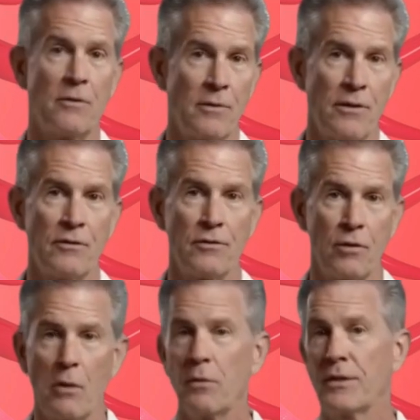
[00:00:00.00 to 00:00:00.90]

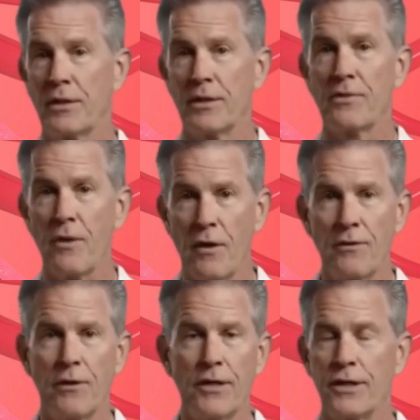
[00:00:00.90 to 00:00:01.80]
However, these
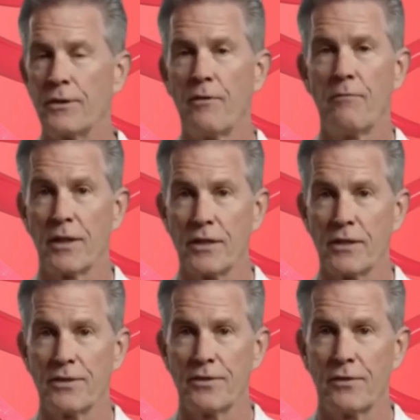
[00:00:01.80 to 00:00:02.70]
external solutions
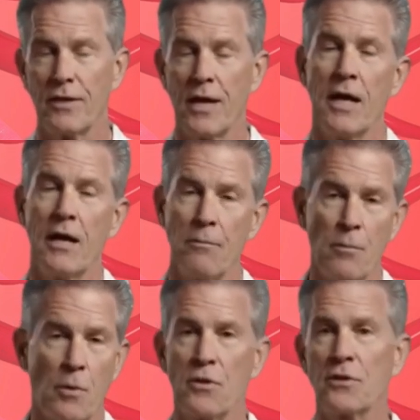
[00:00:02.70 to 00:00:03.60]
do not
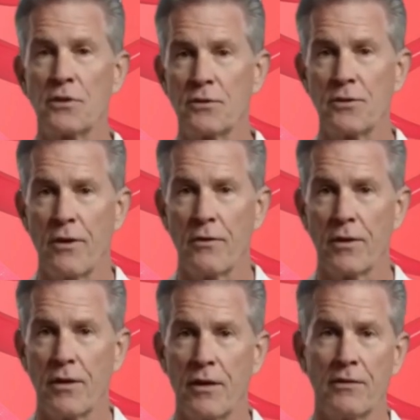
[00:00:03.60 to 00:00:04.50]
address the root cause.
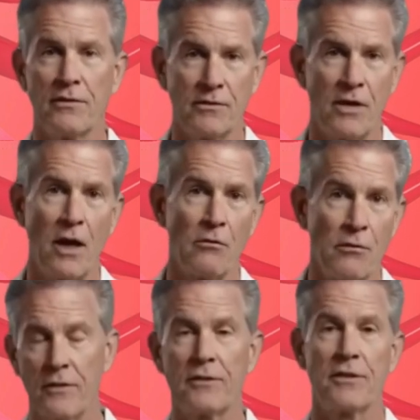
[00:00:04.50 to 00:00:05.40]
If you
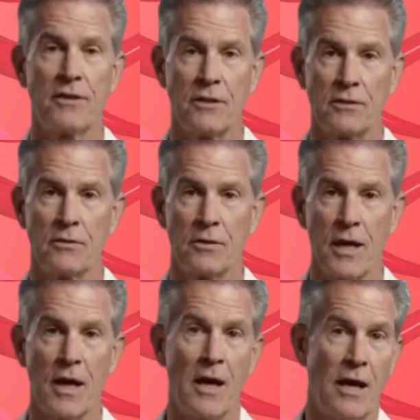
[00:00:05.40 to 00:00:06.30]
notice persistent
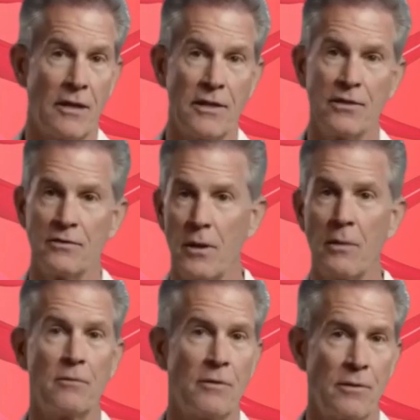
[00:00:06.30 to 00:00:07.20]
skin texture
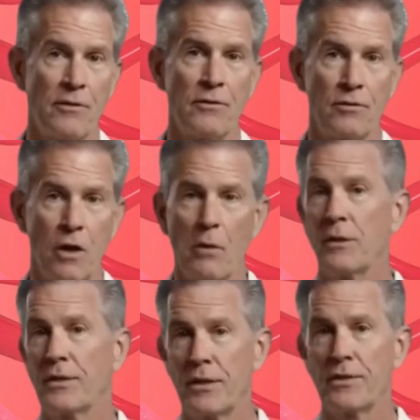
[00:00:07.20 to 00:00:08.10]
or color
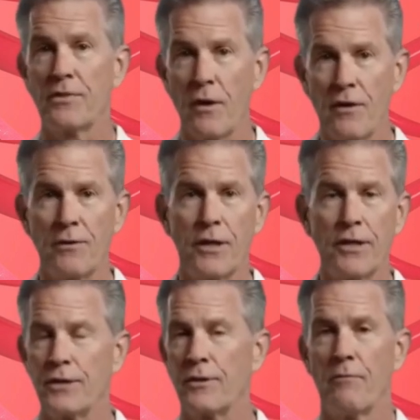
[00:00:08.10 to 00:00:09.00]
changes, consult a
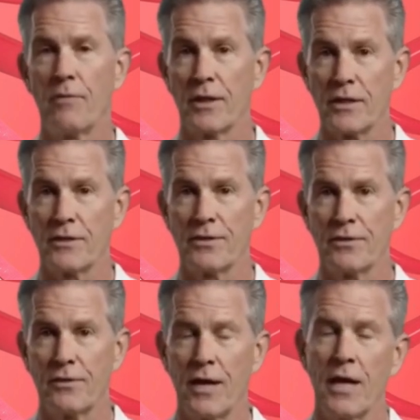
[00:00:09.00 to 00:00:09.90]
doctor for an
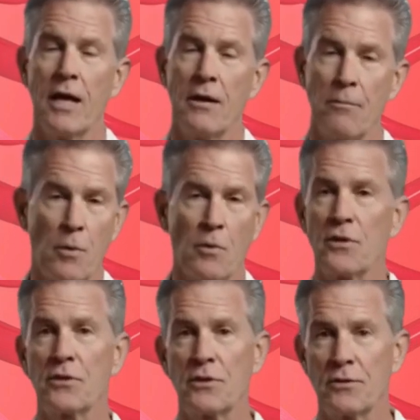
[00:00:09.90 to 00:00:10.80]
evaluation.
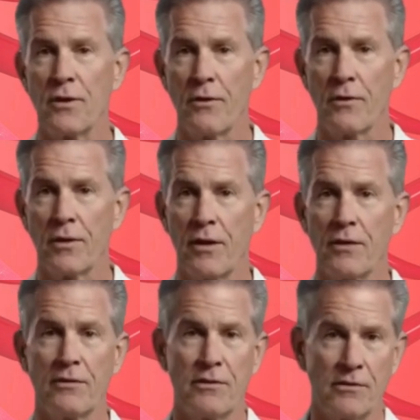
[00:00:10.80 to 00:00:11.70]
6.
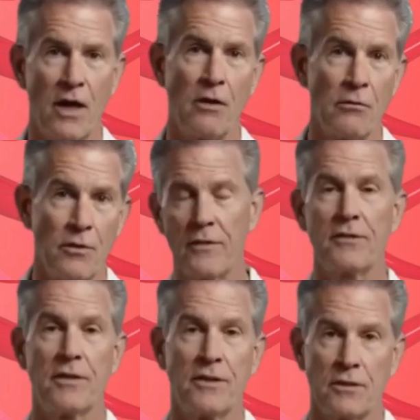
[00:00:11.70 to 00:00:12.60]
Hair loss on
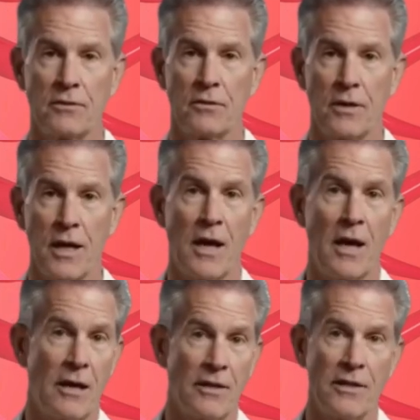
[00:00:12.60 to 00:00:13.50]
legs and feet.
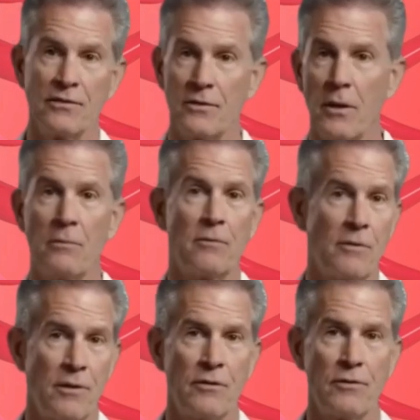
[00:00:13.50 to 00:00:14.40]
Hair growth
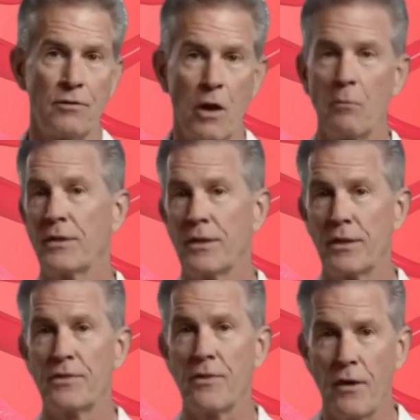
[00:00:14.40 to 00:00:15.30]
depends on a
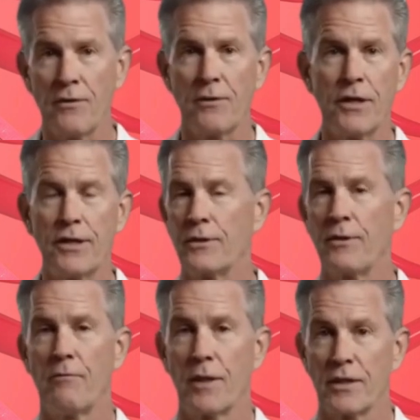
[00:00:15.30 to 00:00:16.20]
steady supply of
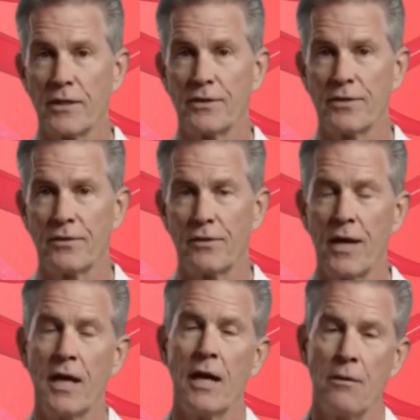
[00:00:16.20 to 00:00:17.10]
oxygen and
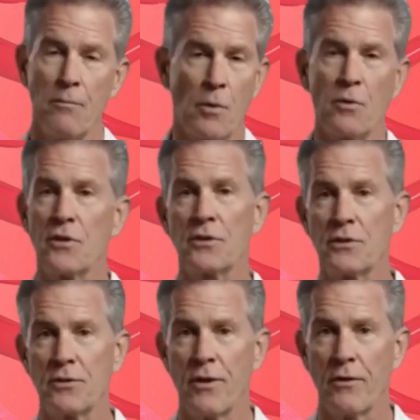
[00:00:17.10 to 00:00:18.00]
nutrients, both
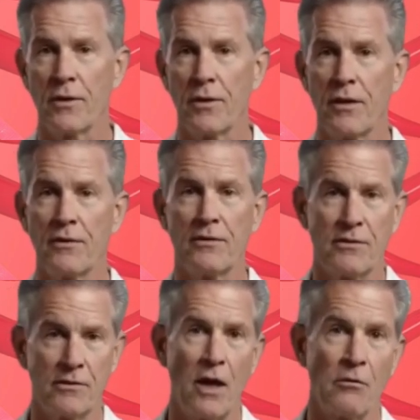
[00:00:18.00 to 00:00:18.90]
of which are delivered
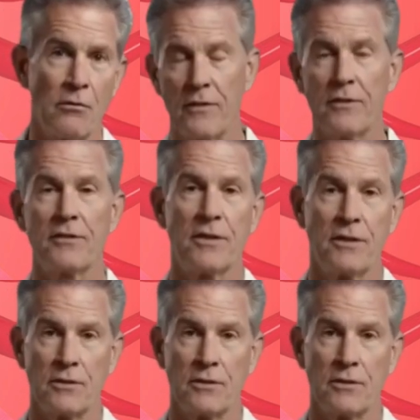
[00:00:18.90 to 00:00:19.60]
by the bloodstream.